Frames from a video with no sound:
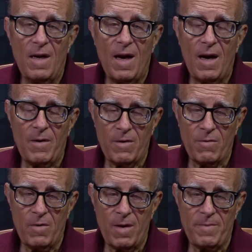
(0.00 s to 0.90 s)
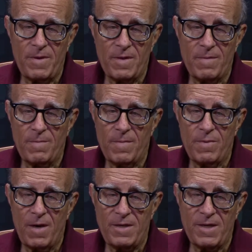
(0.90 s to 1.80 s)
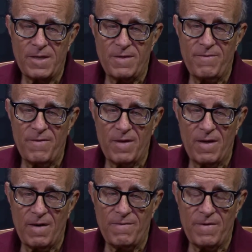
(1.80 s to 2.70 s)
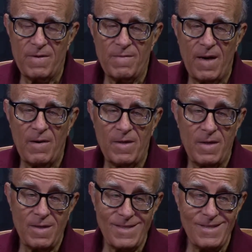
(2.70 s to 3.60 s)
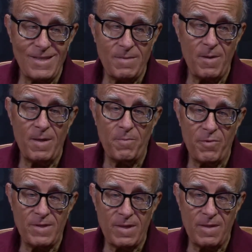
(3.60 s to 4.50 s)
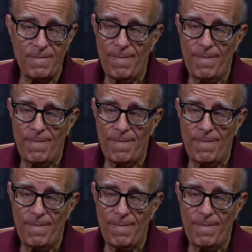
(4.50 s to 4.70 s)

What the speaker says: how he grew up in the projects in Philadelphia, how since he's been in prison,